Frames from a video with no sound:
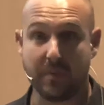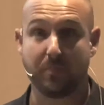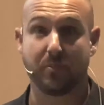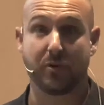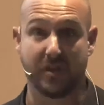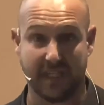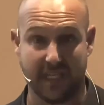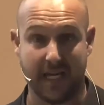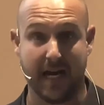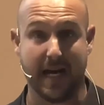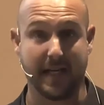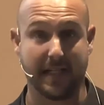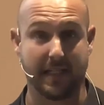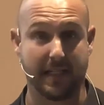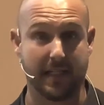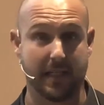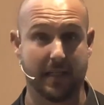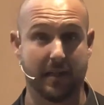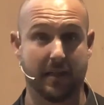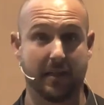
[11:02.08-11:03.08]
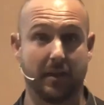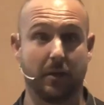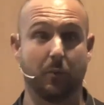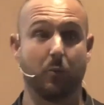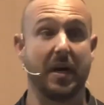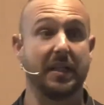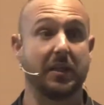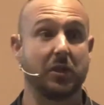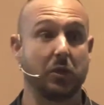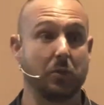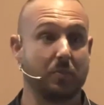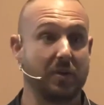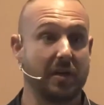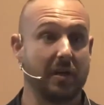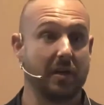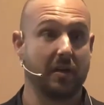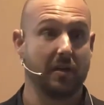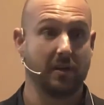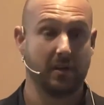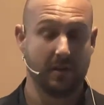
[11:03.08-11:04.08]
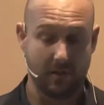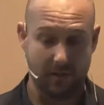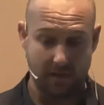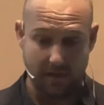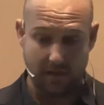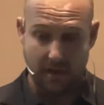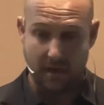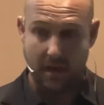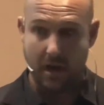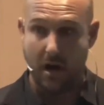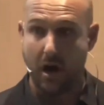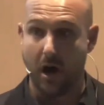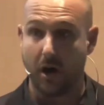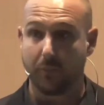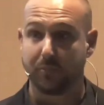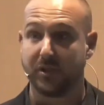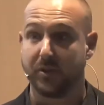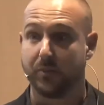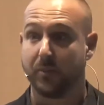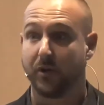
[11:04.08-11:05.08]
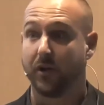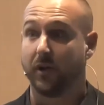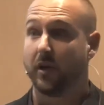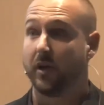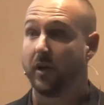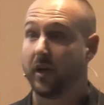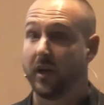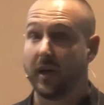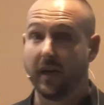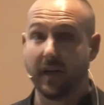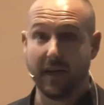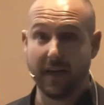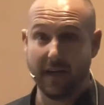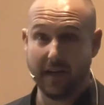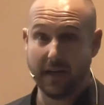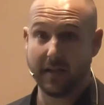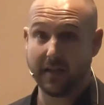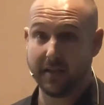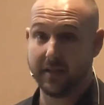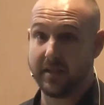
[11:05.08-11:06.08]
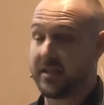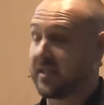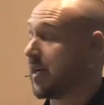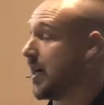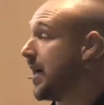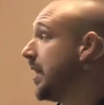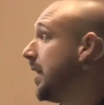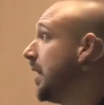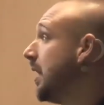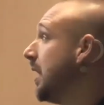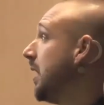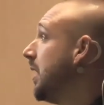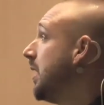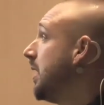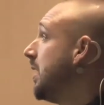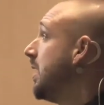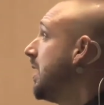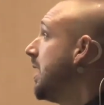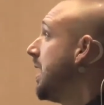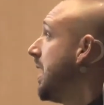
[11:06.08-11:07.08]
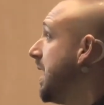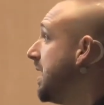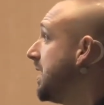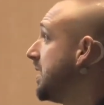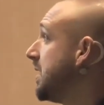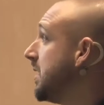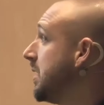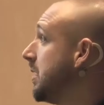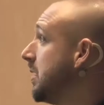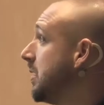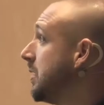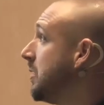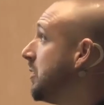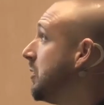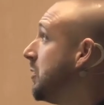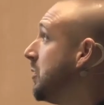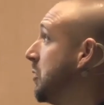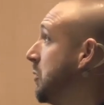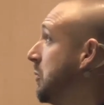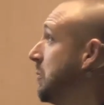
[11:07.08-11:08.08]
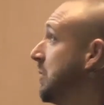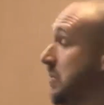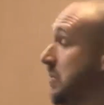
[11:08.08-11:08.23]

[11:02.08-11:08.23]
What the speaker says: precise, the way to be optimal in the design is to